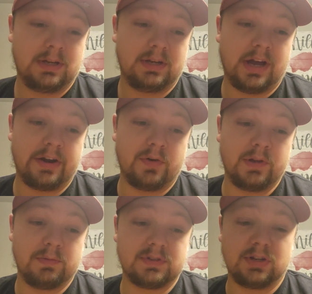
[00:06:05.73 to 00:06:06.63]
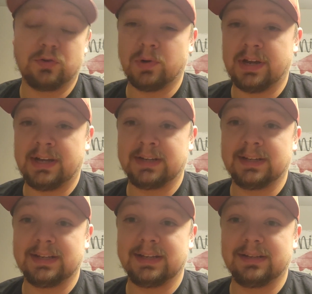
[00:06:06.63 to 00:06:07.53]
not only was it Green
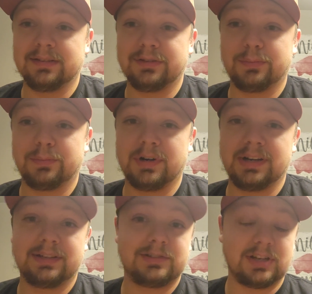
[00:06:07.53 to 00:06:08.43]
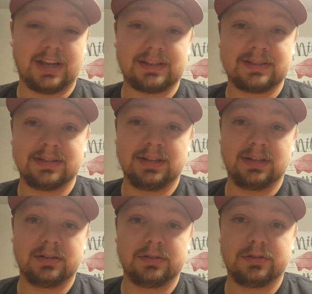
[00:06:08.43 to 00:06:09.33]
that needed a little break, Jackson
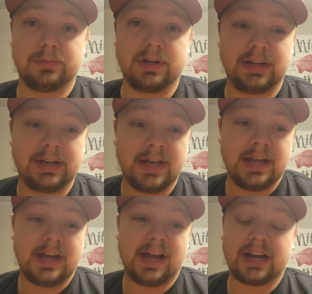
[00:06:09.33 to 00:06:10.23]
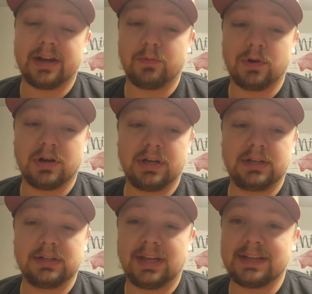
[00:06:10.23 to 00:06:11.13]
needed a little break. I got
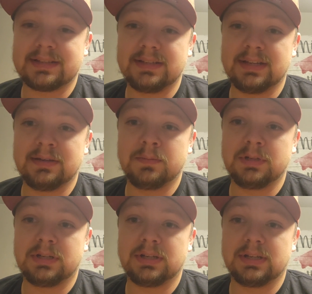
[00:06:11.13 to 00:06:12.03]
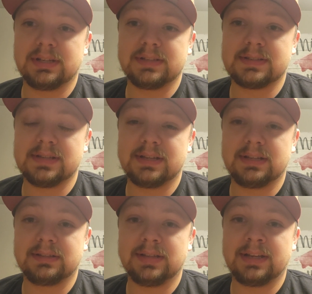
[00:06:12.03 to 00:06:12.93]
worried last game because
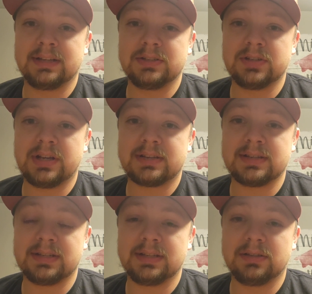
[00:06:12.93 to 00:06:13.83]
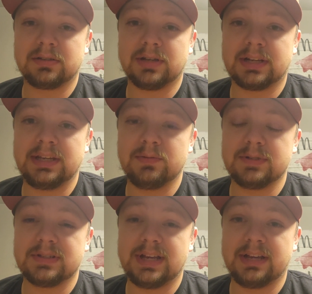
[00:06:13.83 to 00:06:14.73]
Landon Jackson, it looked like he
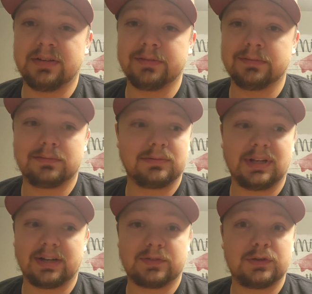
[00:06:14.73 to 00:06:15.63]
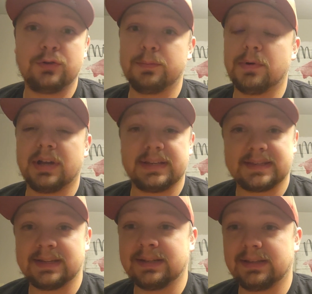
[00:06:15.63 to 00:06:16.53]
was down like 2 plays
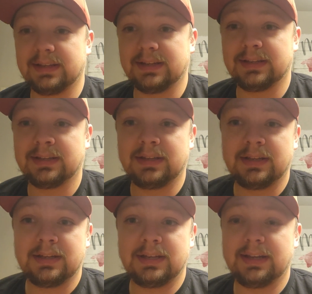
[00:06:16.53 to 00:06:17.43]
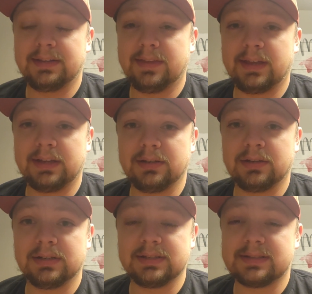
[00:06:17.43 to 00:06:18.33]
into that. And thank
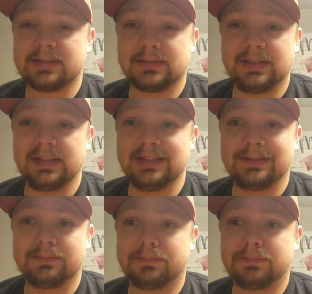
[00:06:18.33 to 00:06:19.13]
goodness he